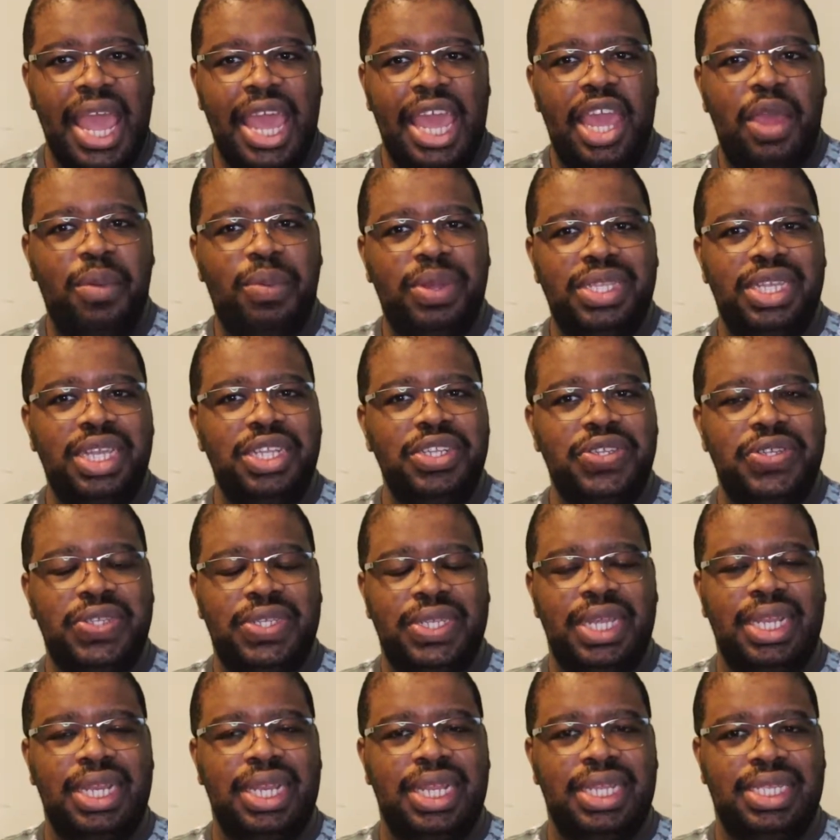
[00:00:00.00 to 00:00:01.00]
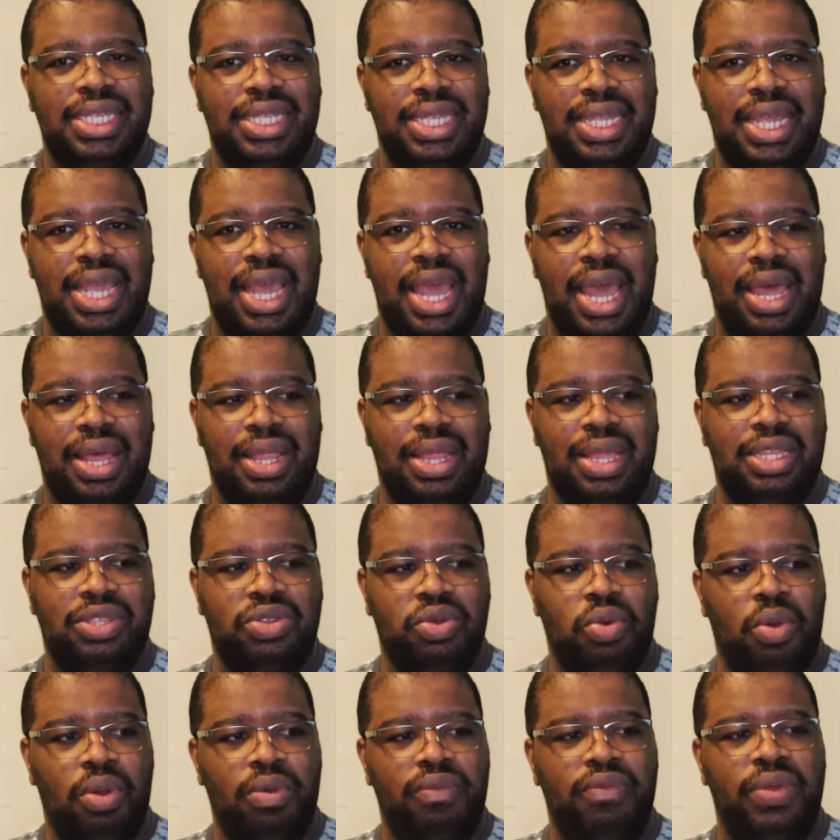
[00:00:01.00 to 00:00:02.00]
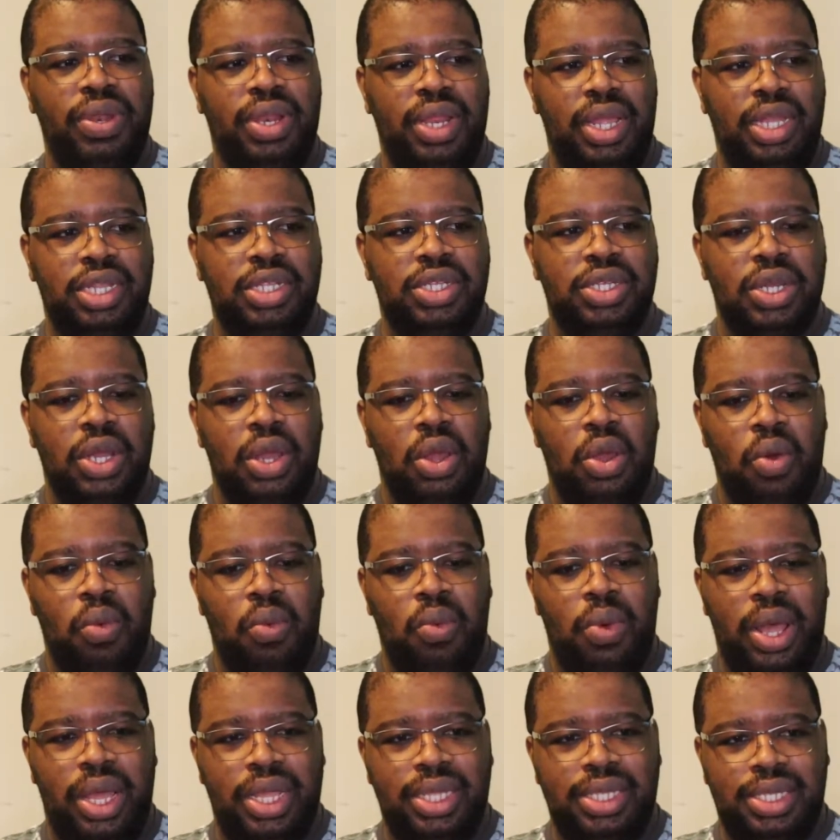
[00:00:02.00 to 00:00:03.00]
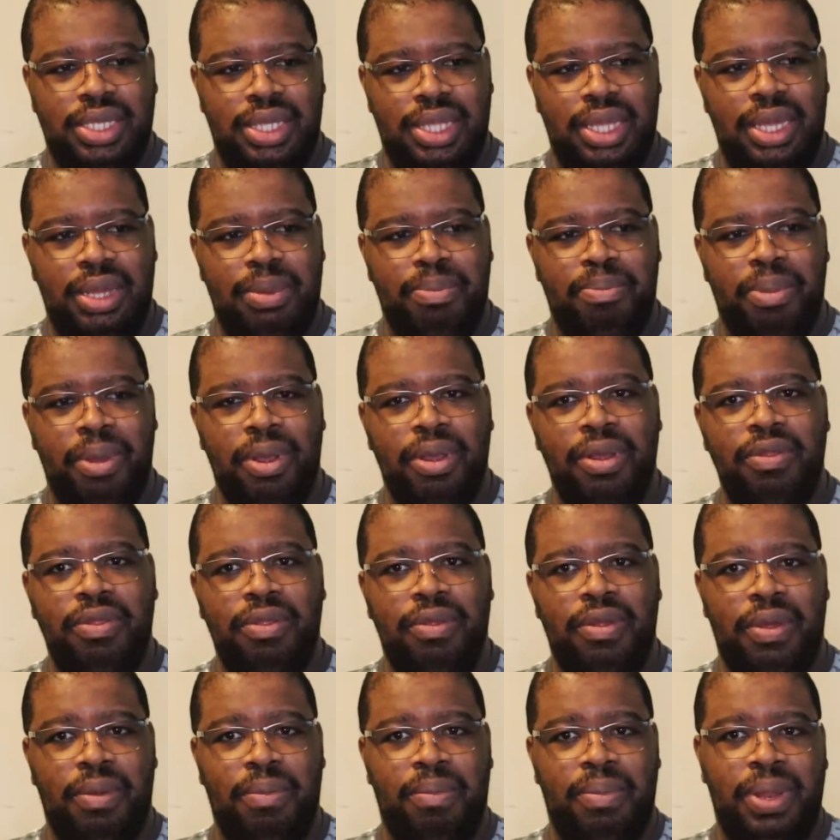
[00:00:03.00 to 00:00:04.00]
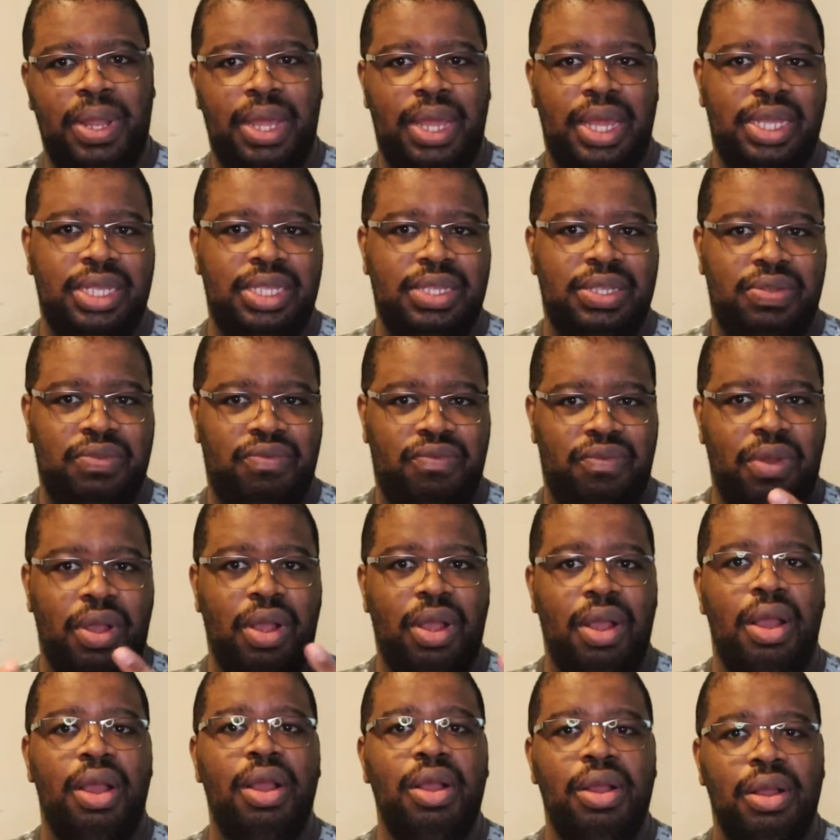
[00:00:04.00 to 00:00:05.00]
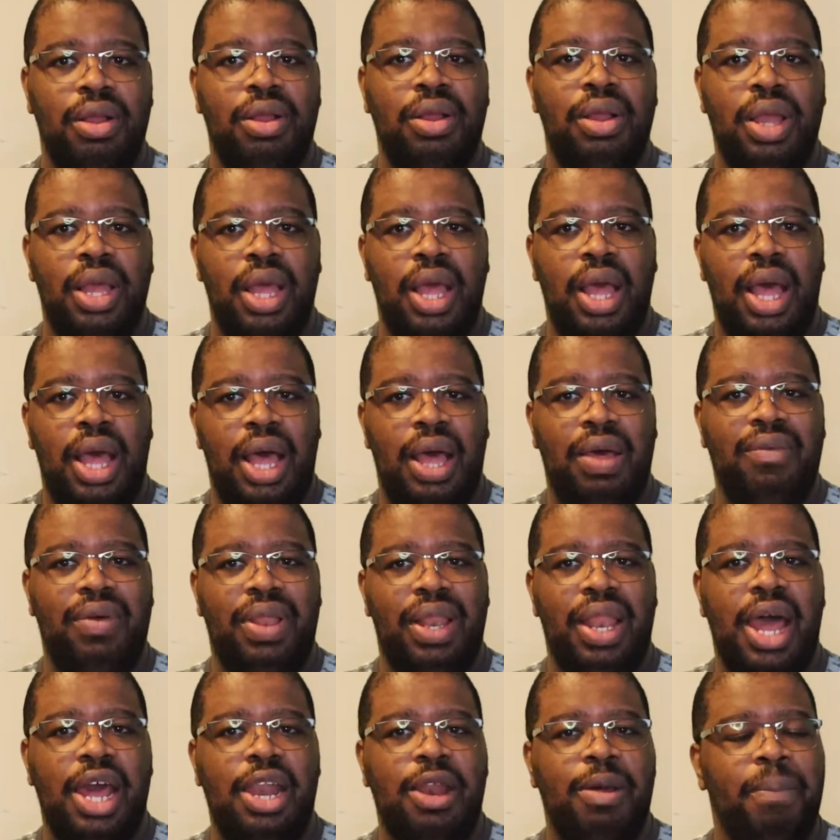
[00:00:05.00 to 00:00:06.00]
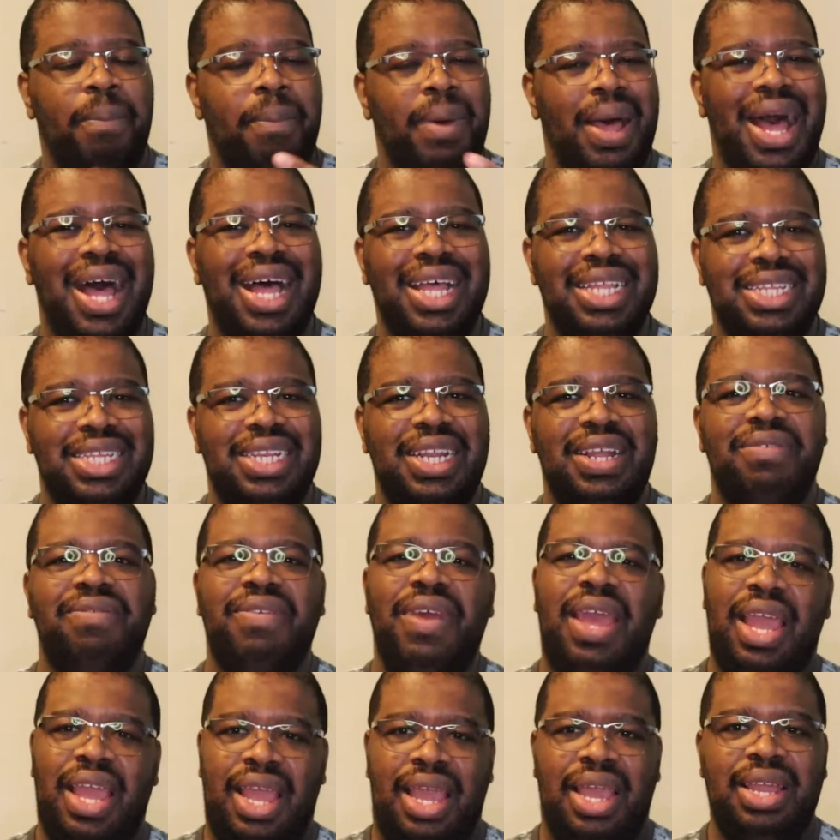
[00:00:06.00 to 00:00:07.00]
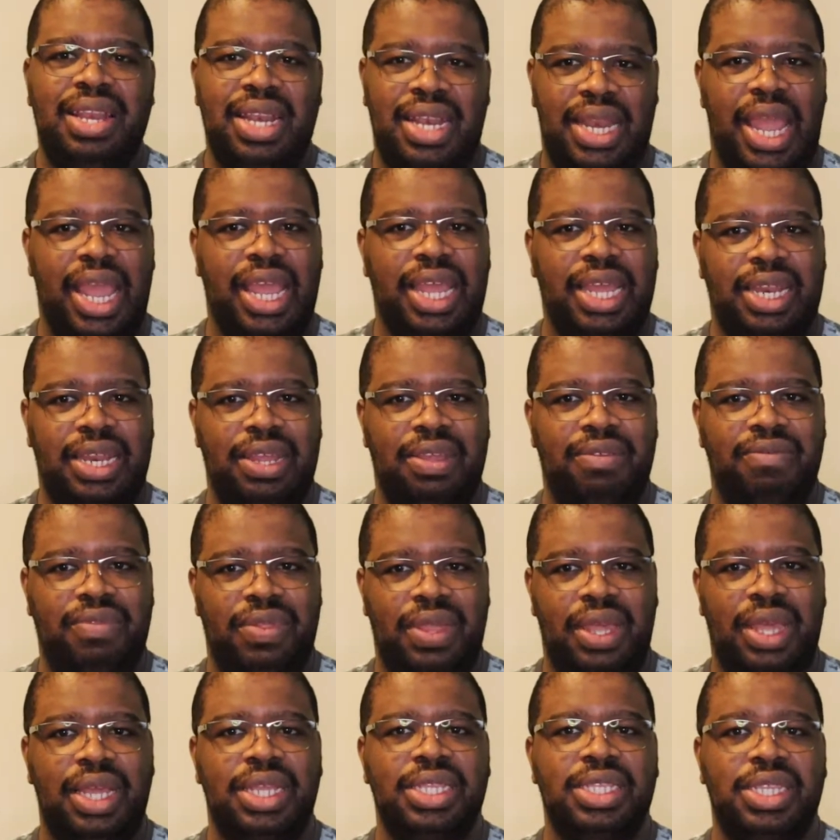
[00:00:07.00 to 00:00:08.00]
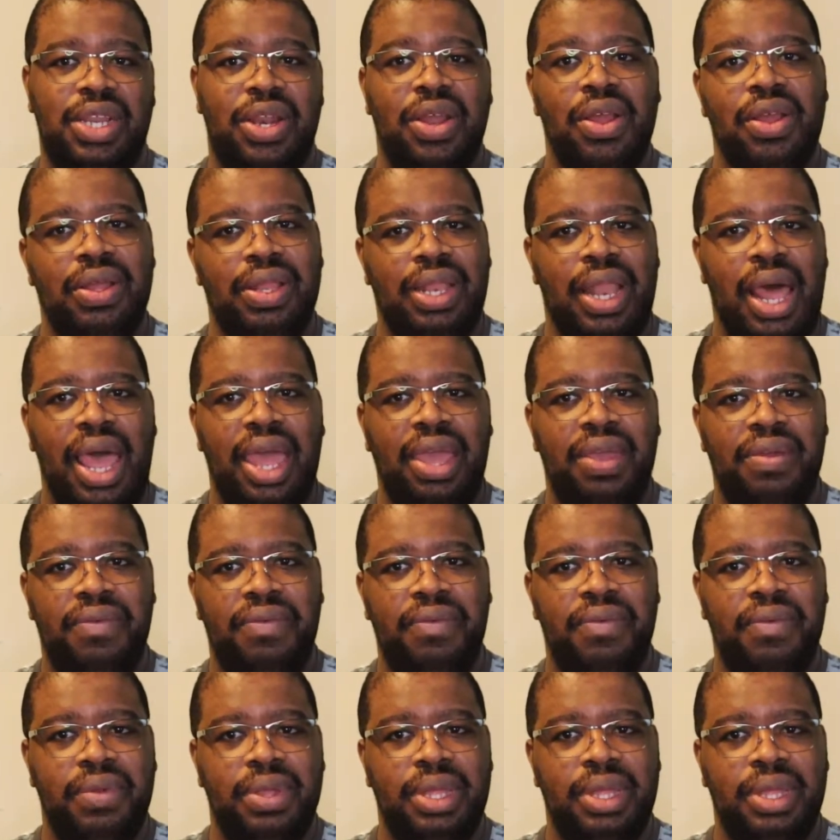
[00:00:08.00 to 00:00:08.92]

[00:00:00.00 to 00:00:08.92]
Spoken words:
It was interesting to see how this orphanage was the birthplace for her of a lot of positive and negative things in her life.